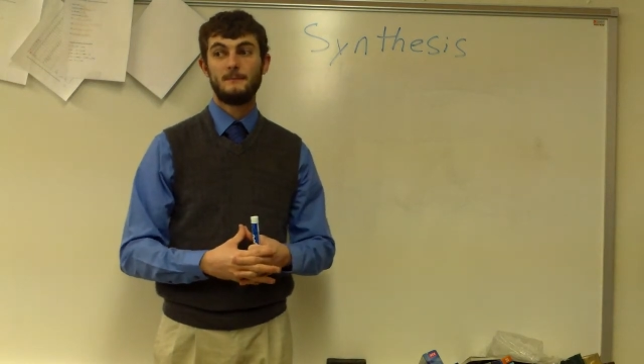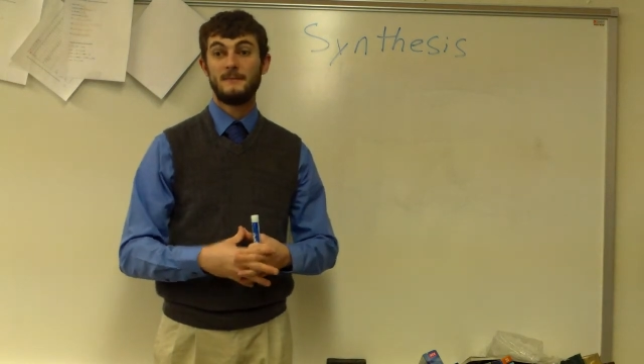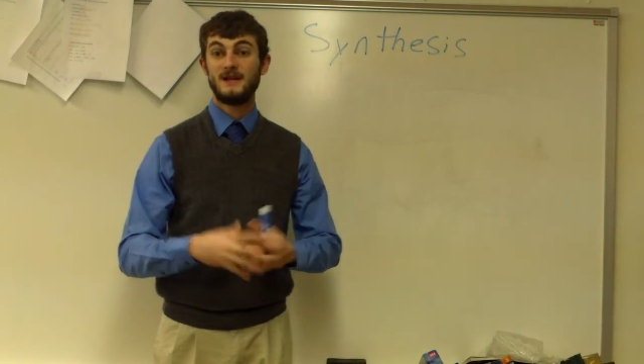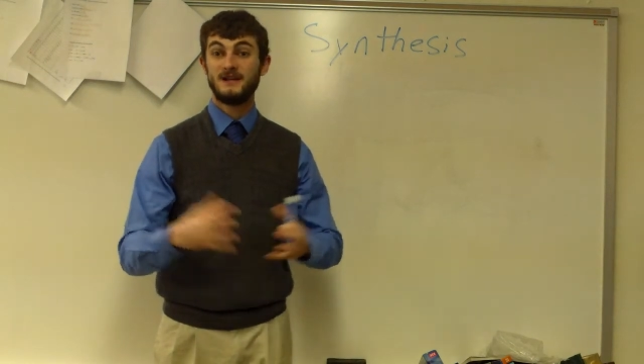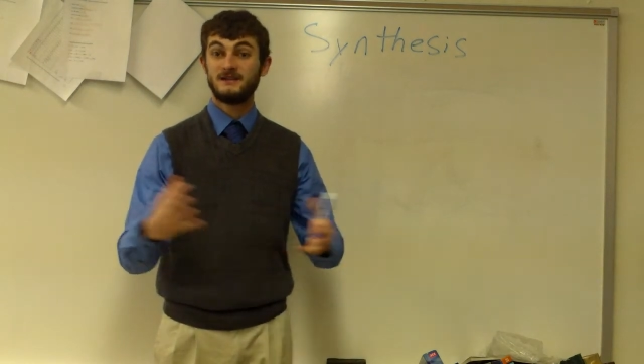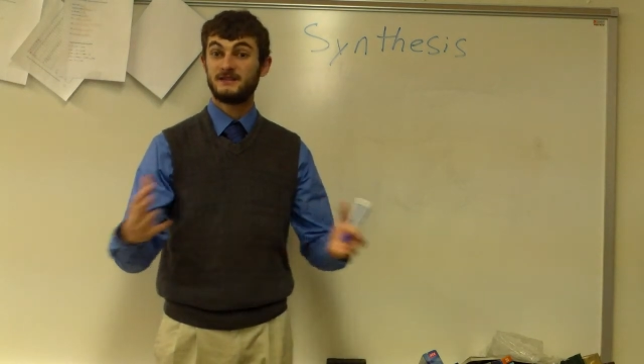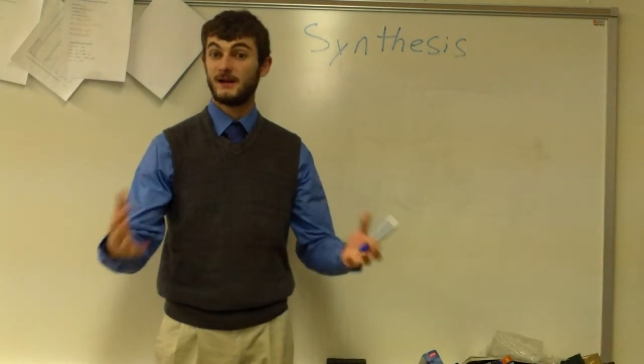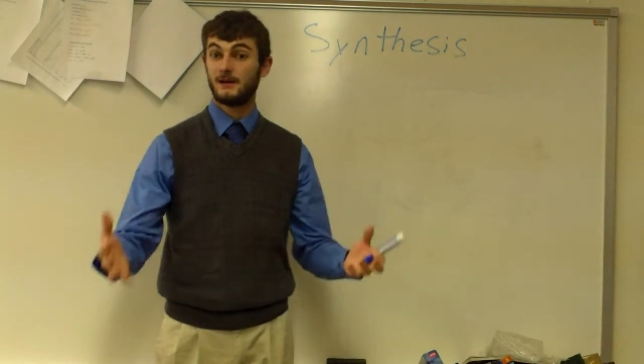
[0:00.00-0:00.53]

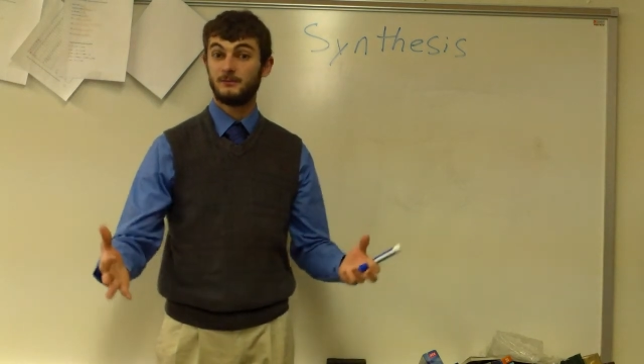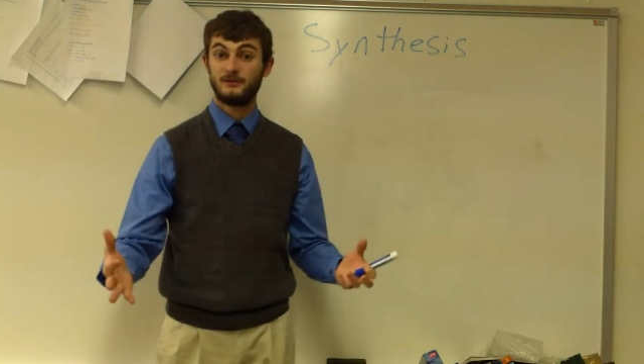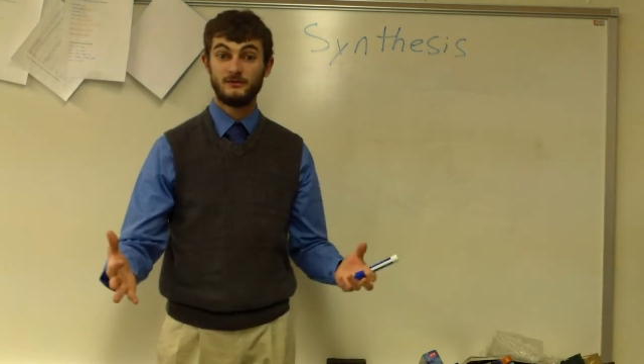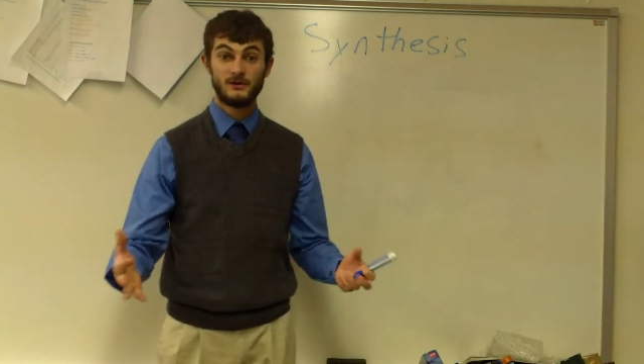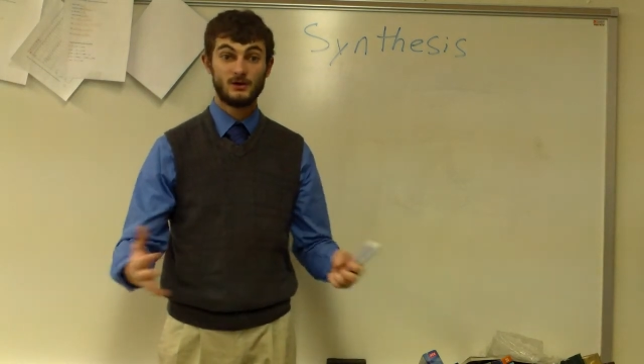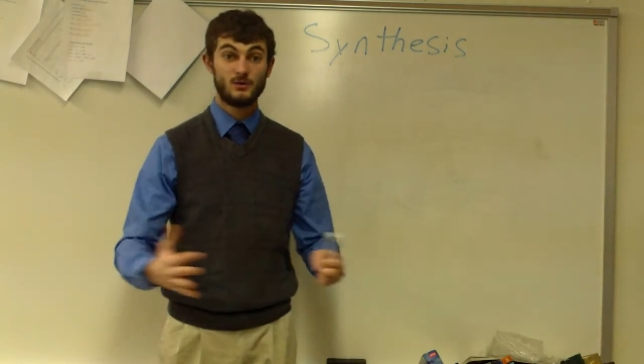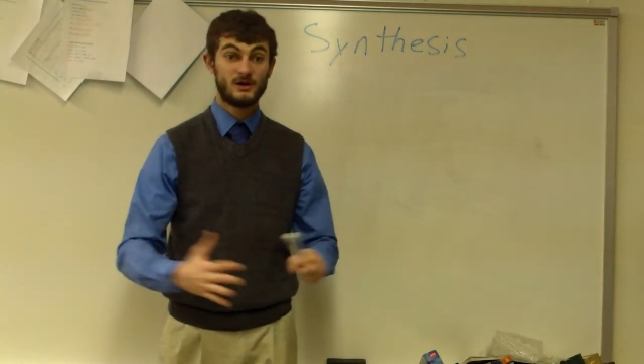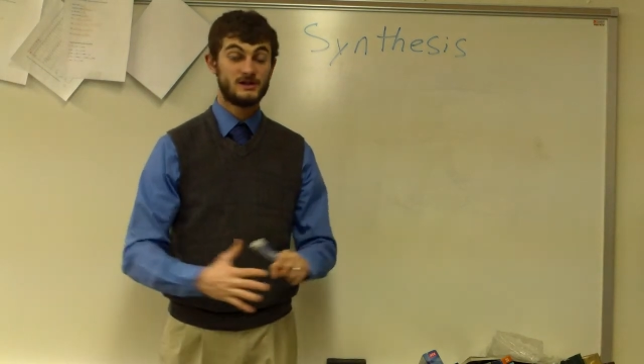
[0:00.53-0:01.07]
many types
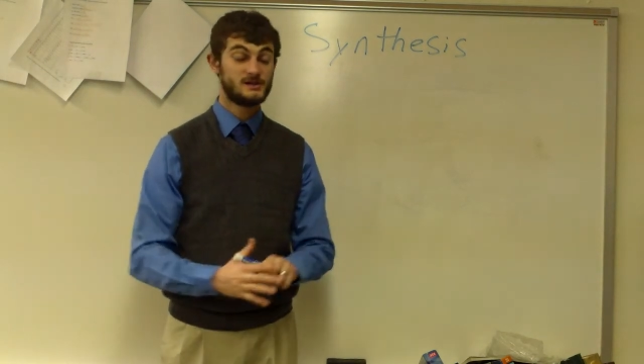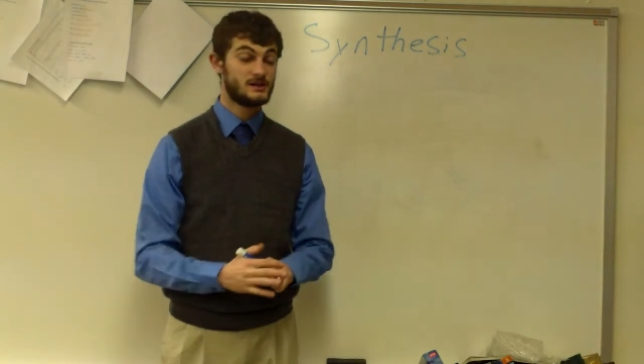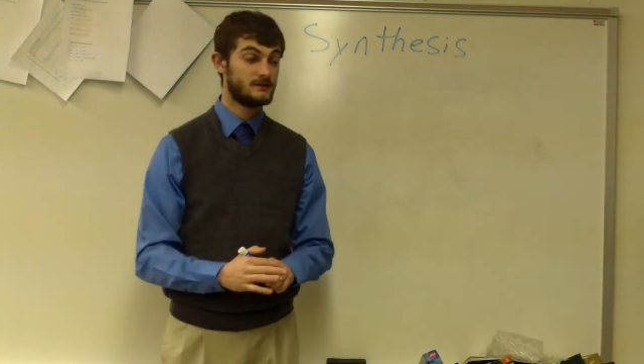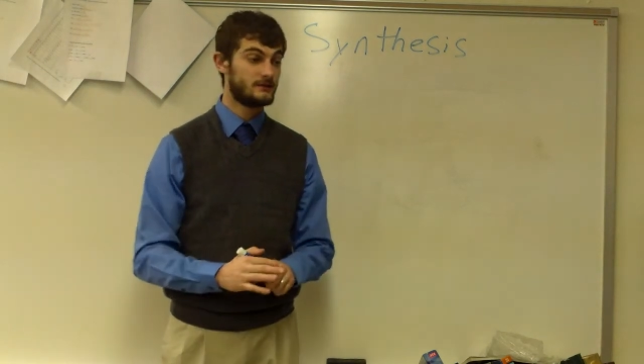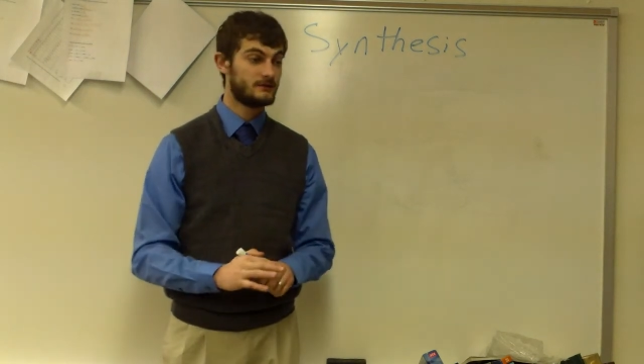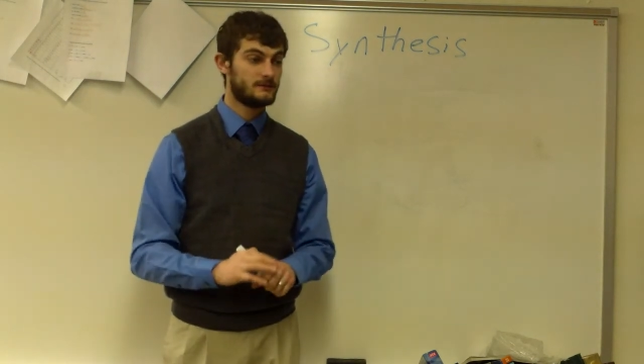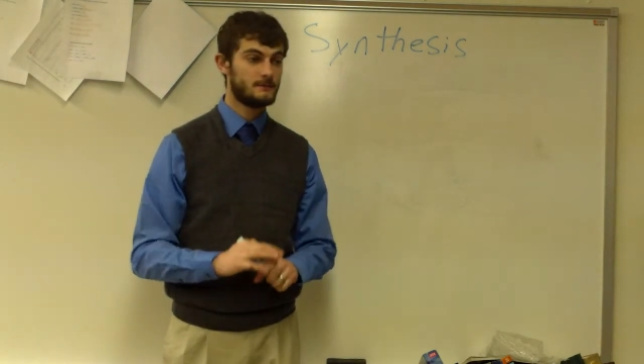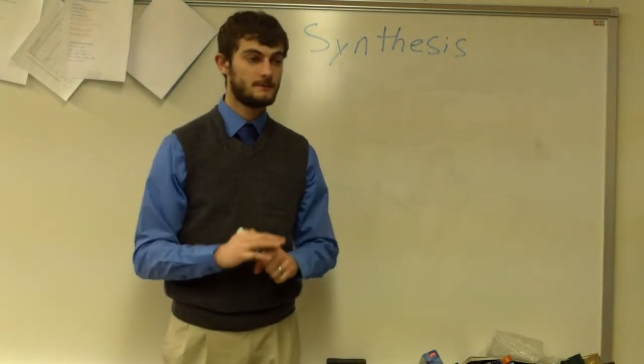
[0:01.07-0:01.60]
of
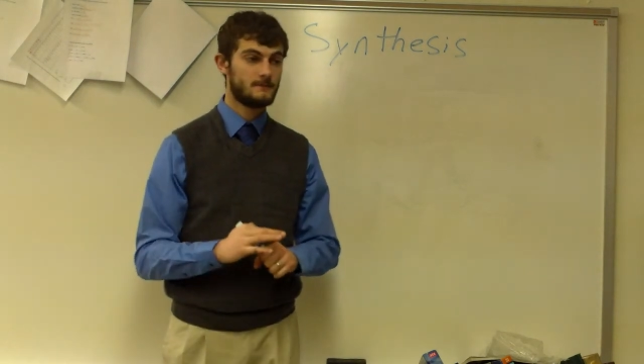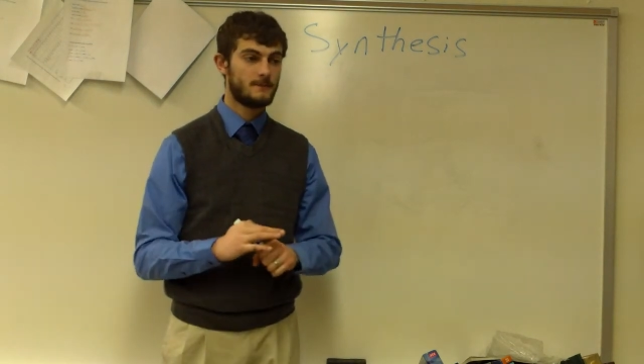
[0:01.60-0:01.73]
equations.